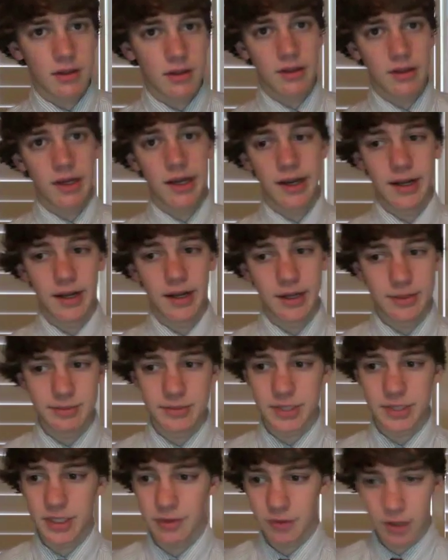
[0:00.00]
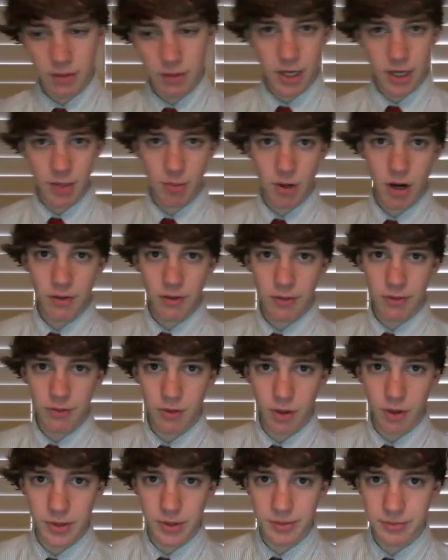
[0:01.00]
and see if you can make a profit
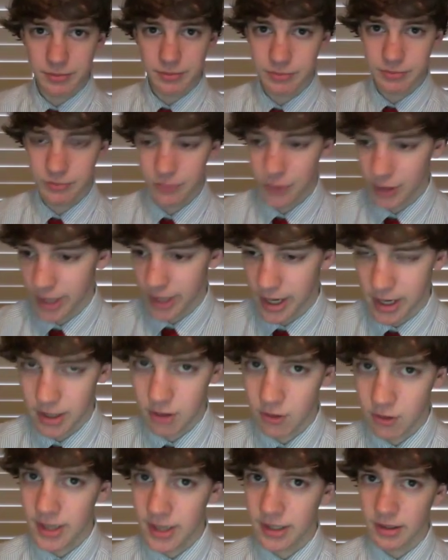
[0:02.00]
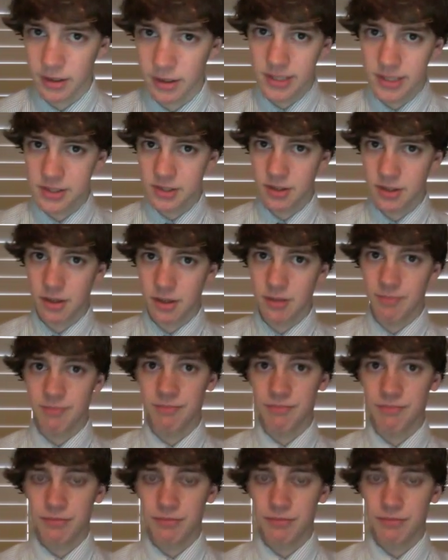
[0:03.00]
from it. If you can, great, get some.